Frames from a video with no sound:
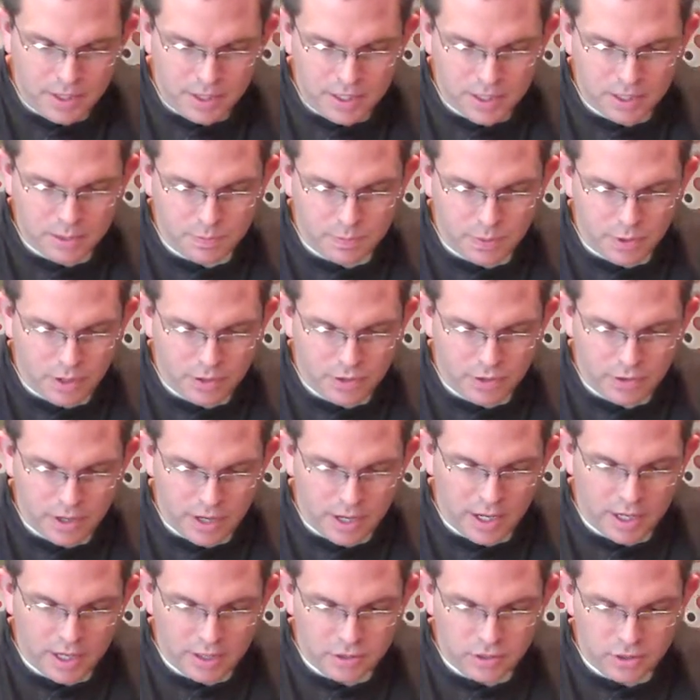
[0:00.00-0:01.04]
His brother
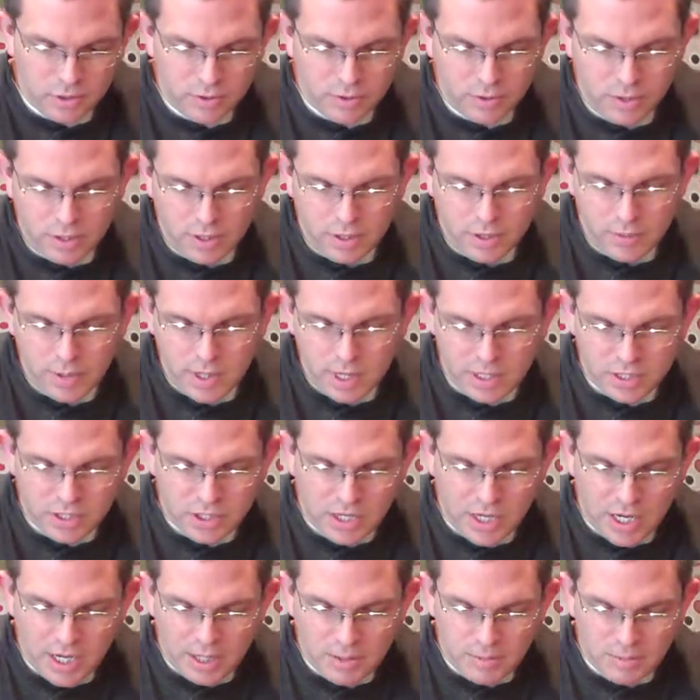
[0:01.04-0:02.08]
Andrew. We got
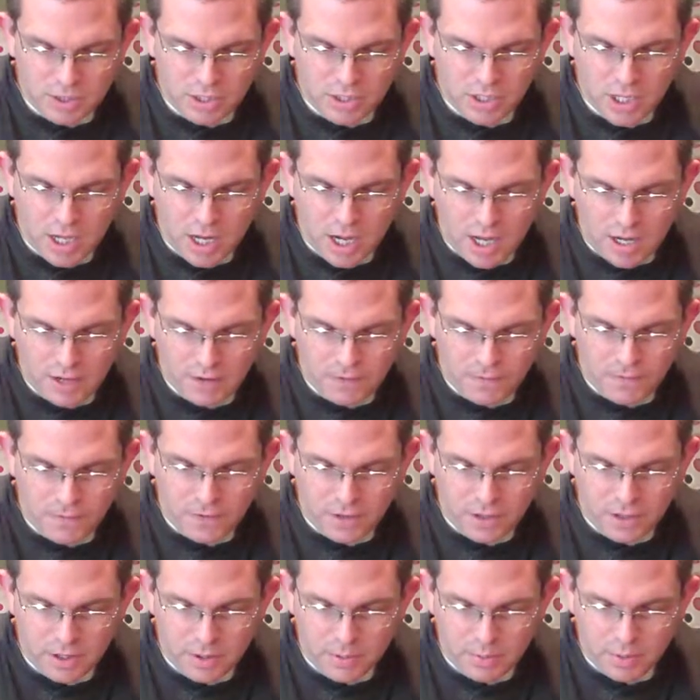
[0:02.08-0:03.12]
James, John,
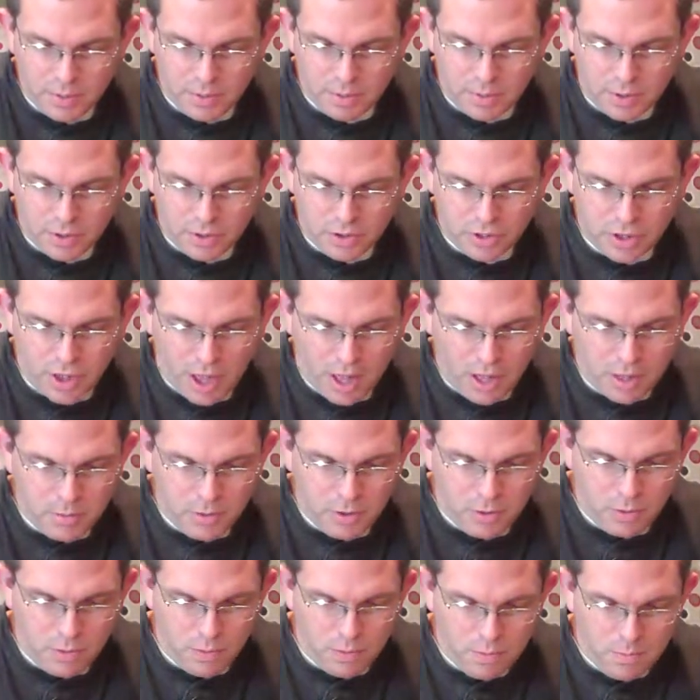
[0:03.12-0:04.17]
Philip,
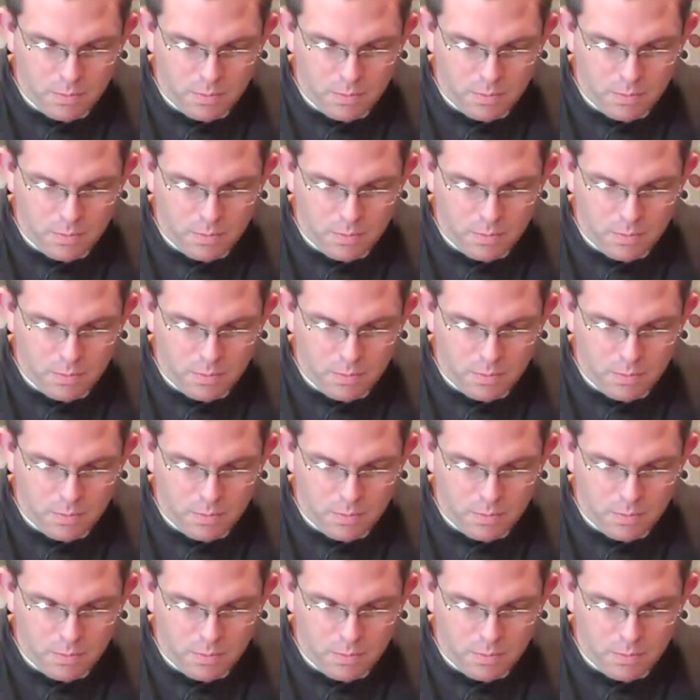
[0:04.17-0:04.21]
Bartholomew,